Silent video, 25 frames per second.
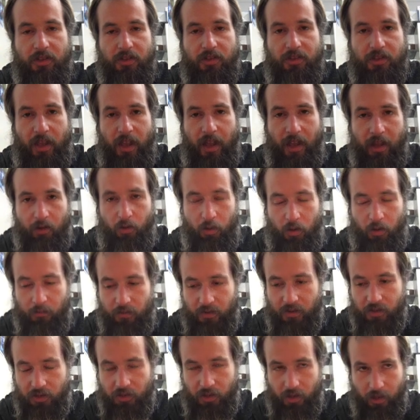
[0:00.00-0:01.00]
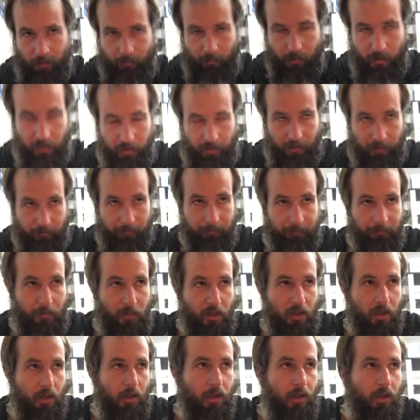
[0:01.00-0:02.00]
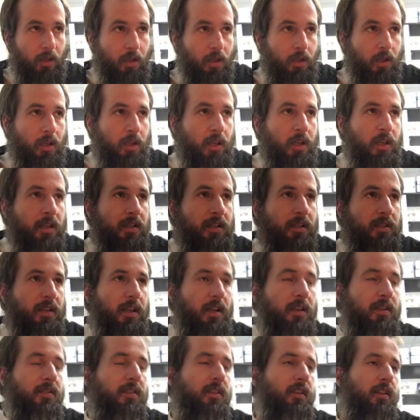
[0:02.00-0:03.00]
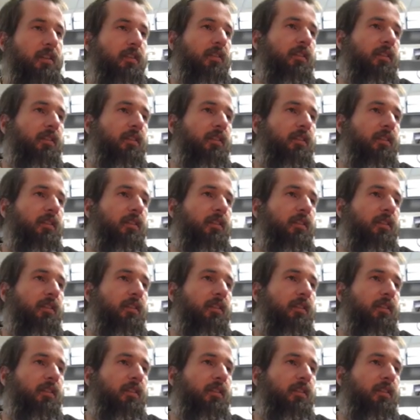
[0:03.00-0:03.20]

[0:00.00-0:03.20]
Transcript: is saying, or if he's cherry picking. Says the